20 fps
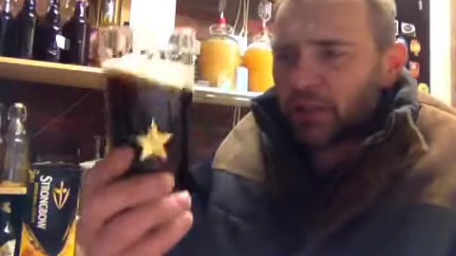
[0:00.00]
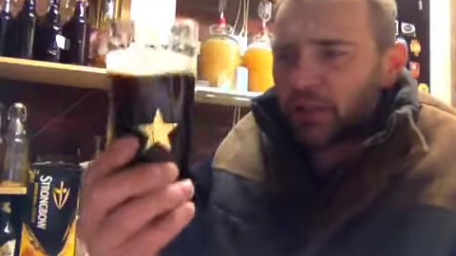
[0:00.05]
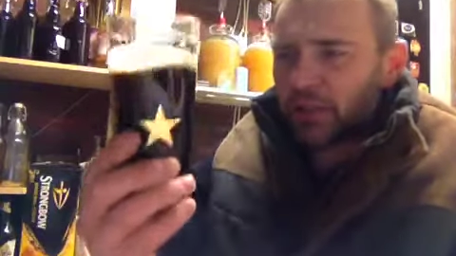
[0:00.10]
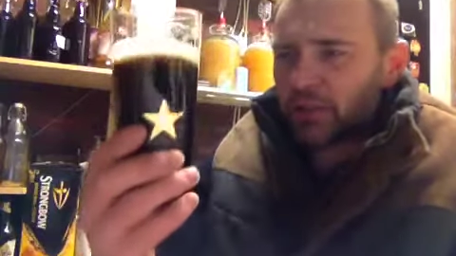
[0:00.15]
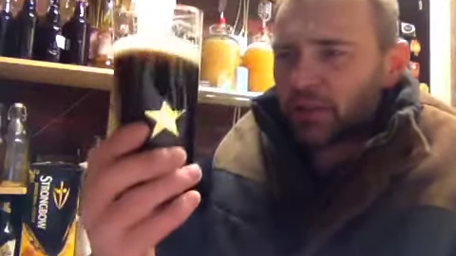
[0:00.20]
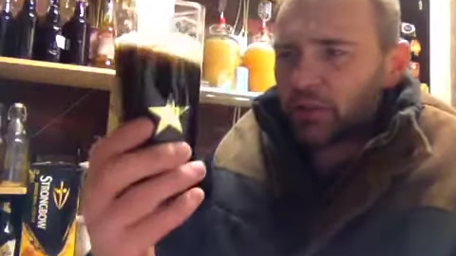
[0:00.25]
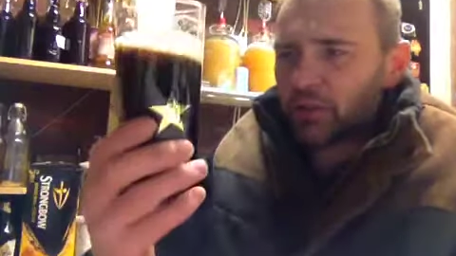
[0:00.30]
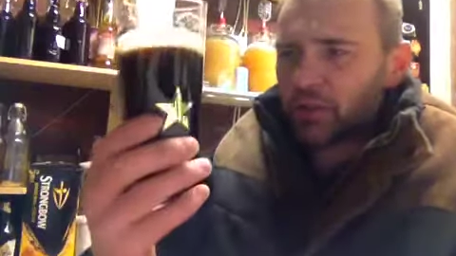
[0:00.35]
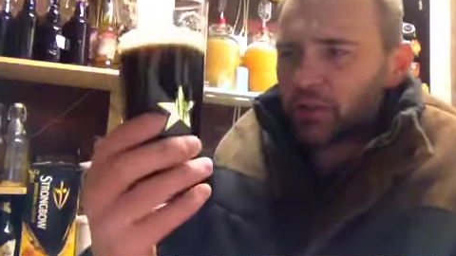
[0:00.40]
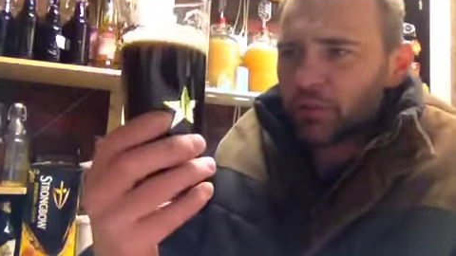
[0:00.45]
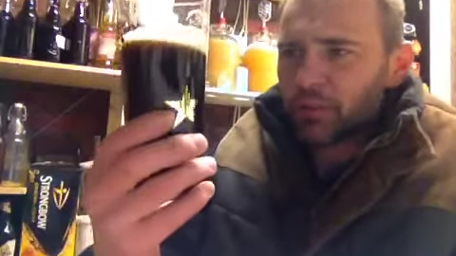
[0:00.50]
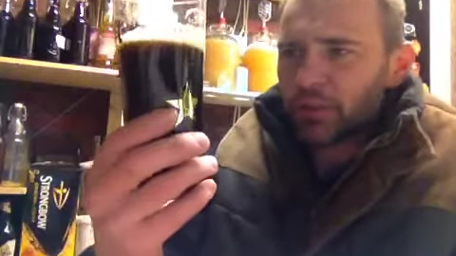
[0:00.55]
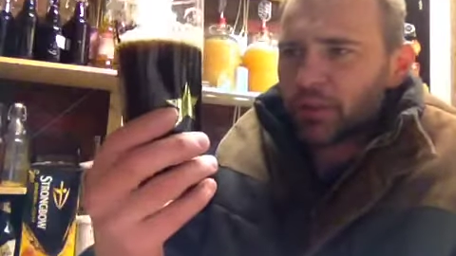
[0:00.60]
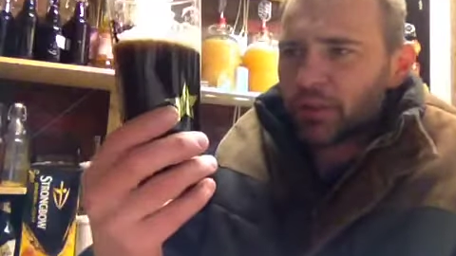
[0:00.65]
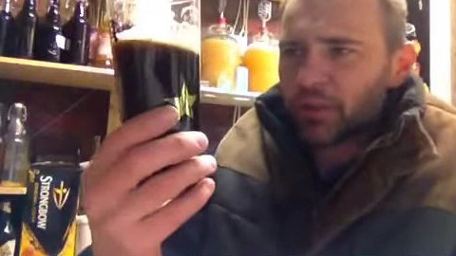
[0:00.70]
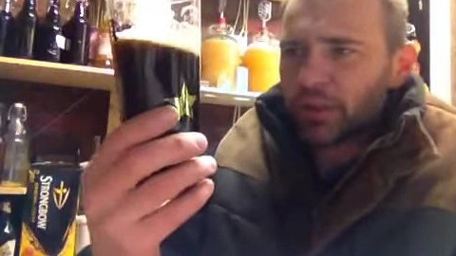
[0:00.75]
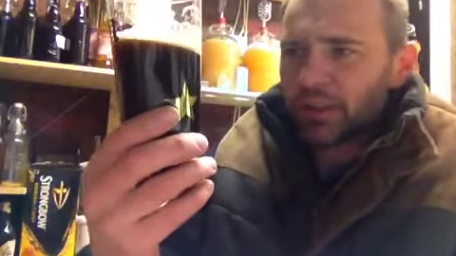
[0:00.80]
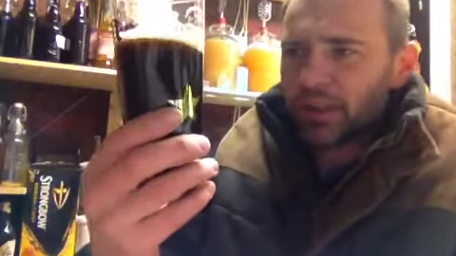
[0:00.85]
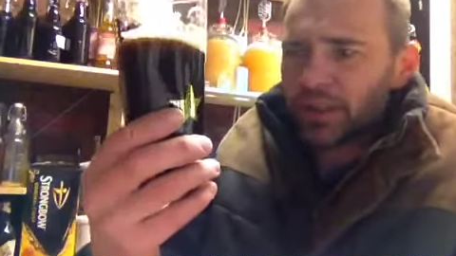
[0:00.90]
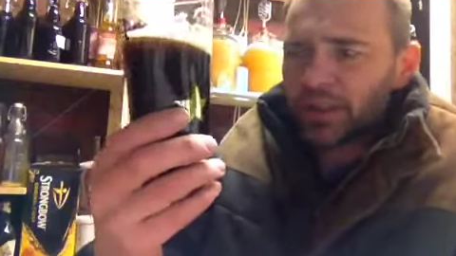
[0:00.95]
hydrometer
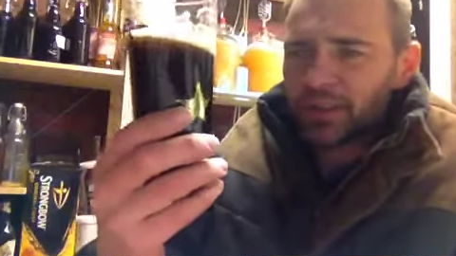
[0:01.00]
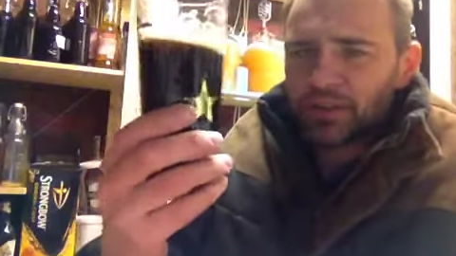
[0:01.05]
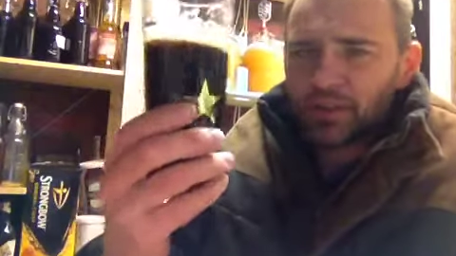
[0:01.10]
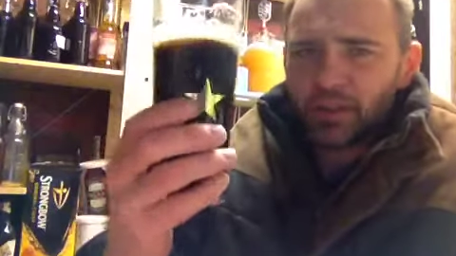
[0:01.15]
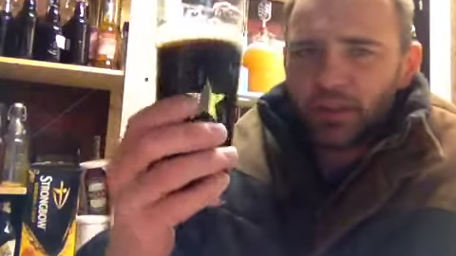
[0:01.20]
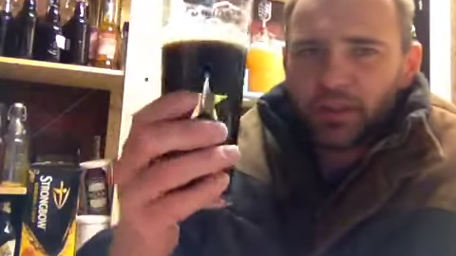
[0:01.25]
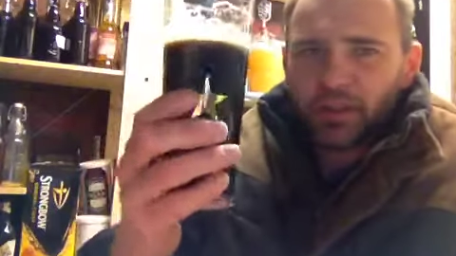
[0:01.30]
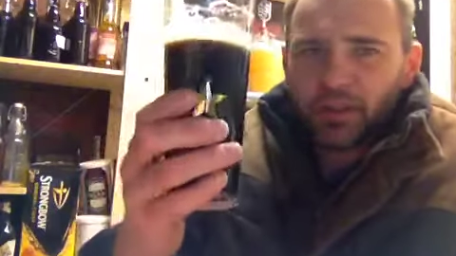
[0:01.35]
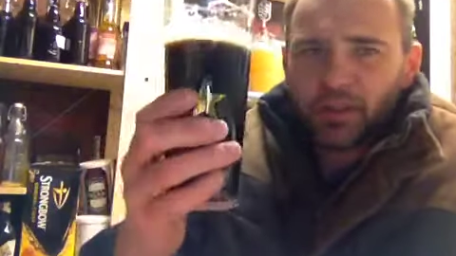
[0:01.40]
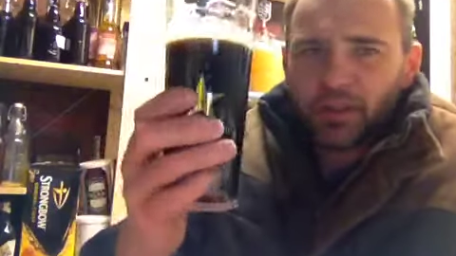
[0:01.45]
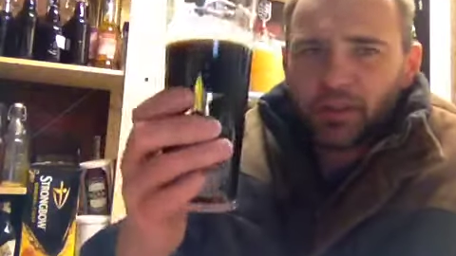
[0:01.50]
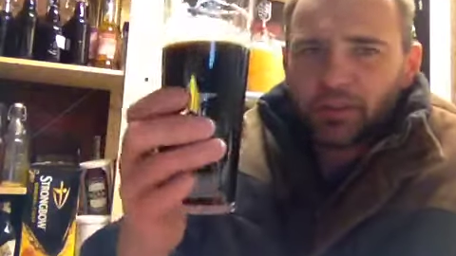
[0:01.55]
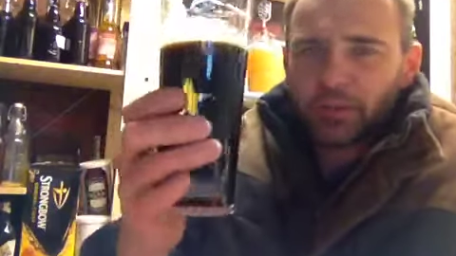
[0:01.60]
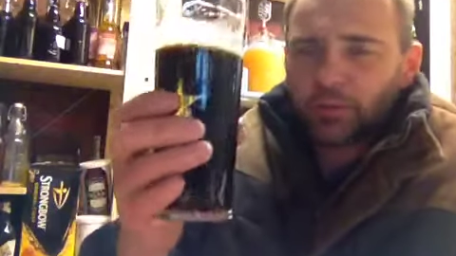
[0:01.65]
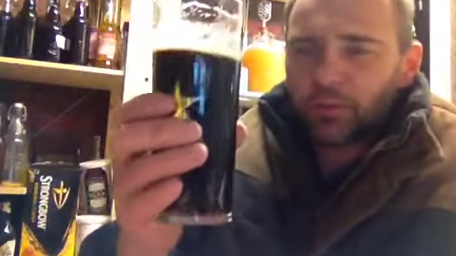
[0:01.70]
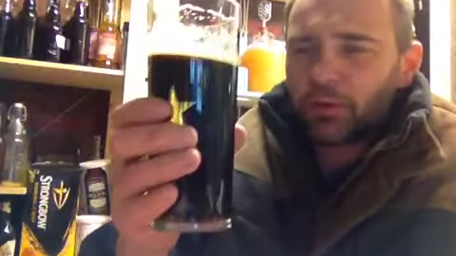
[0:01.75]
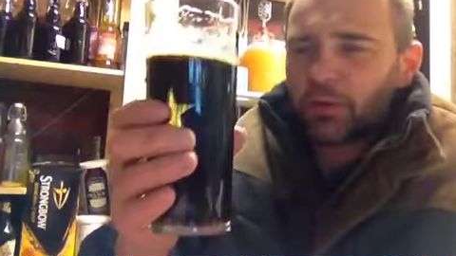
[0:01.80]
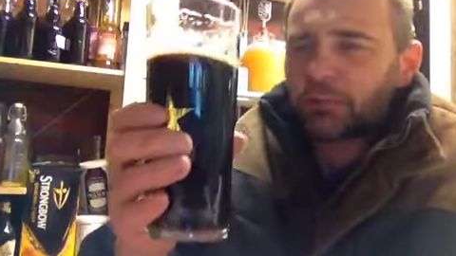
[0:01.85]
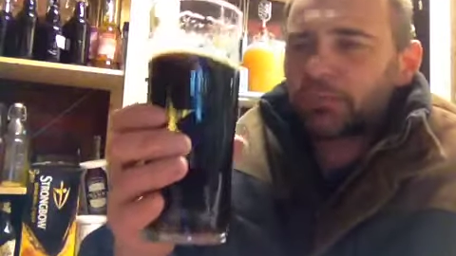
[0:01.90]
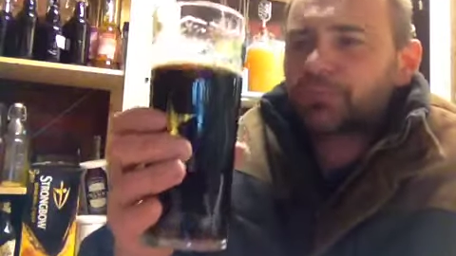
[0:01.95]
test on it, so I don't know
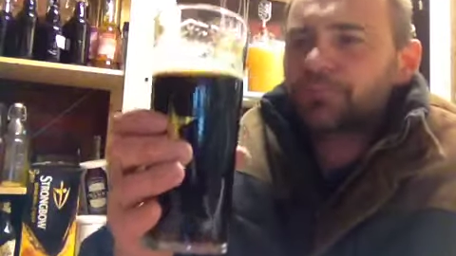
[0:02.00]
what